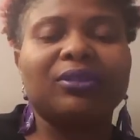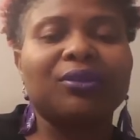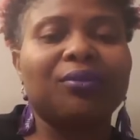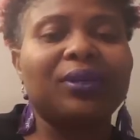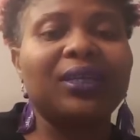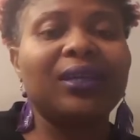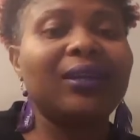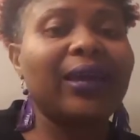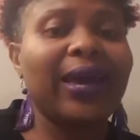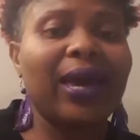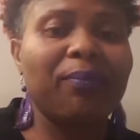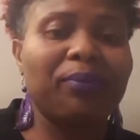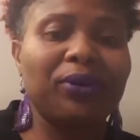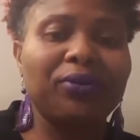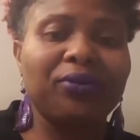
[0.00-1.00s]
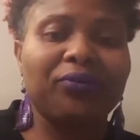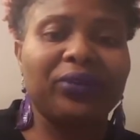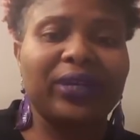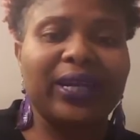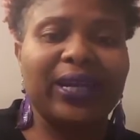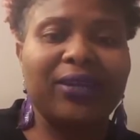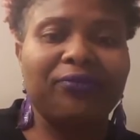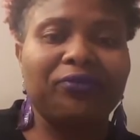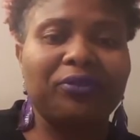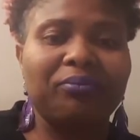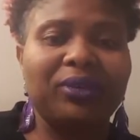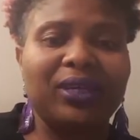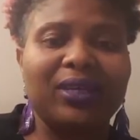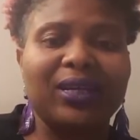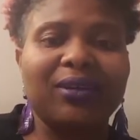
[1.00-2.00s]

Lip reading: So it didn't happen overnight for me.